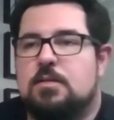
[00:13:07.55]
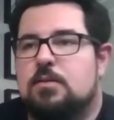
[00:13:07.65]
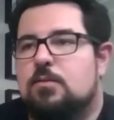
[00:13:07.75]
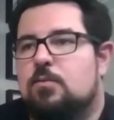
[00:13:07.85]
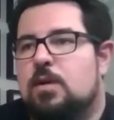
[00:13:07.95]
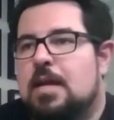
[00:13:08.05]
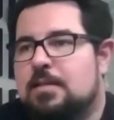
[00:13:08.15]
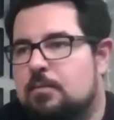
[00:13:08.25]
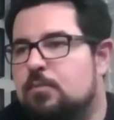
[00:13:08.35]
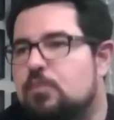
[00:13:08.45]
And so as
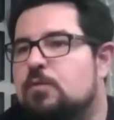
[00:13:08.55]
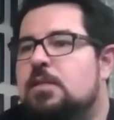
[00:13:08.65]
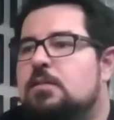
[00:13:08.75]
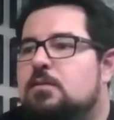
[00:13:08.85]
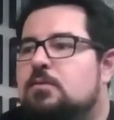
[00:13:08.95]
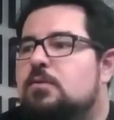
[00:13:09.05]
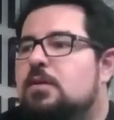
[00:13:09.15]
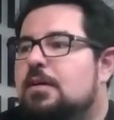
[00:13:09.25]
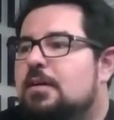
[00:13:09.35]
I moved into